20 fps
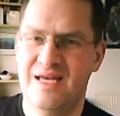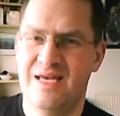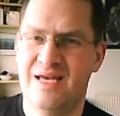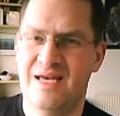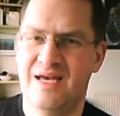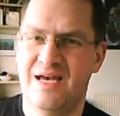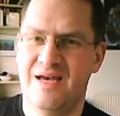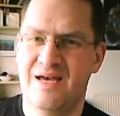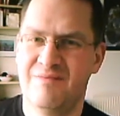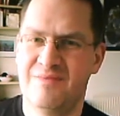
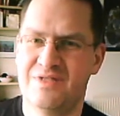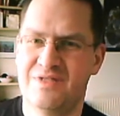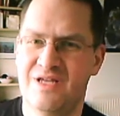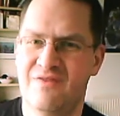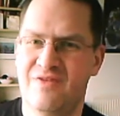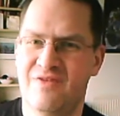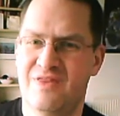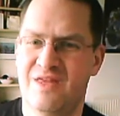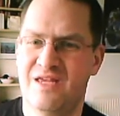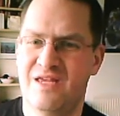So
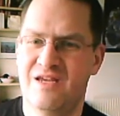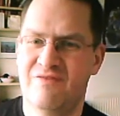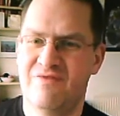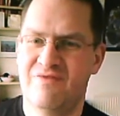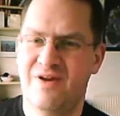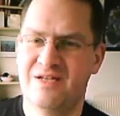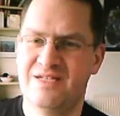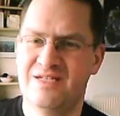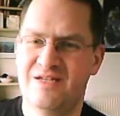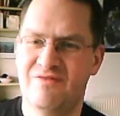if you're thinking of
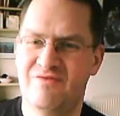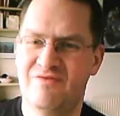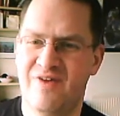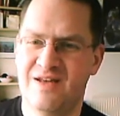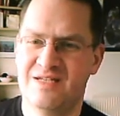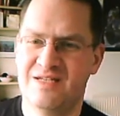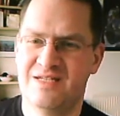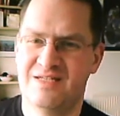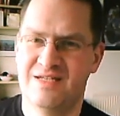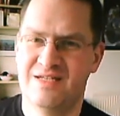writing
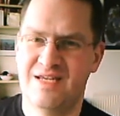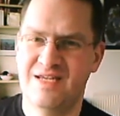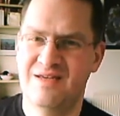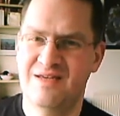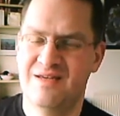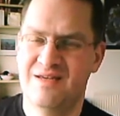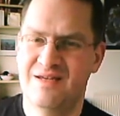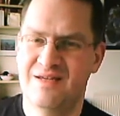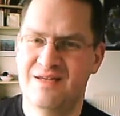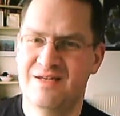fantasy,
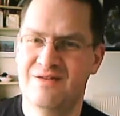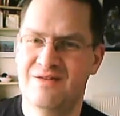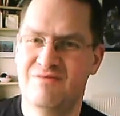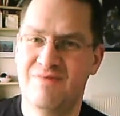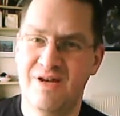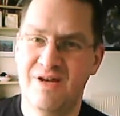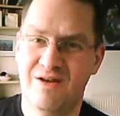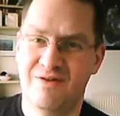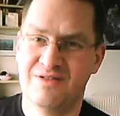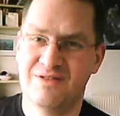
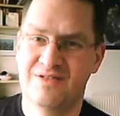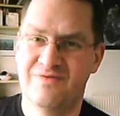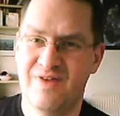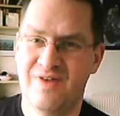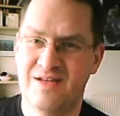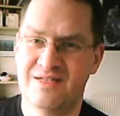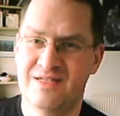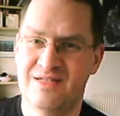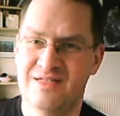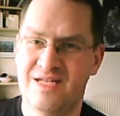read lots of
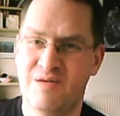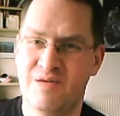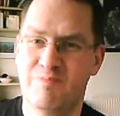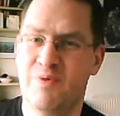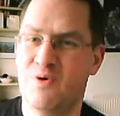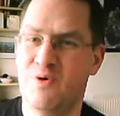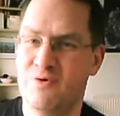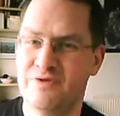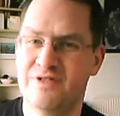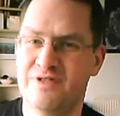fantasy,
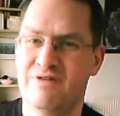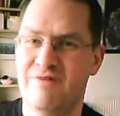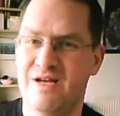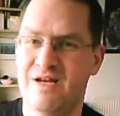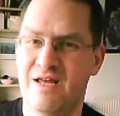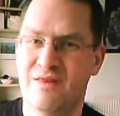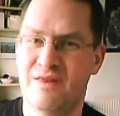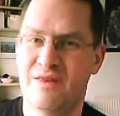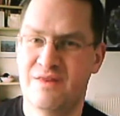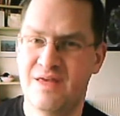but also read
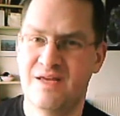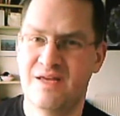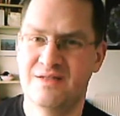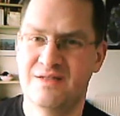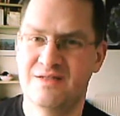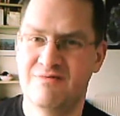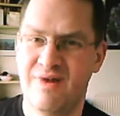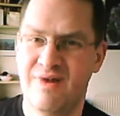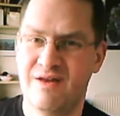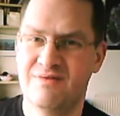other
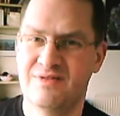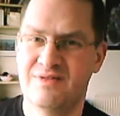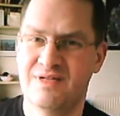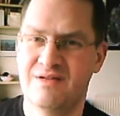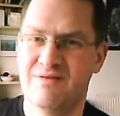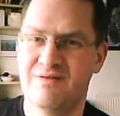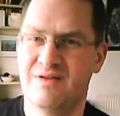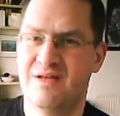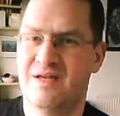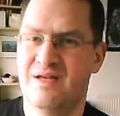things around
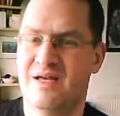it.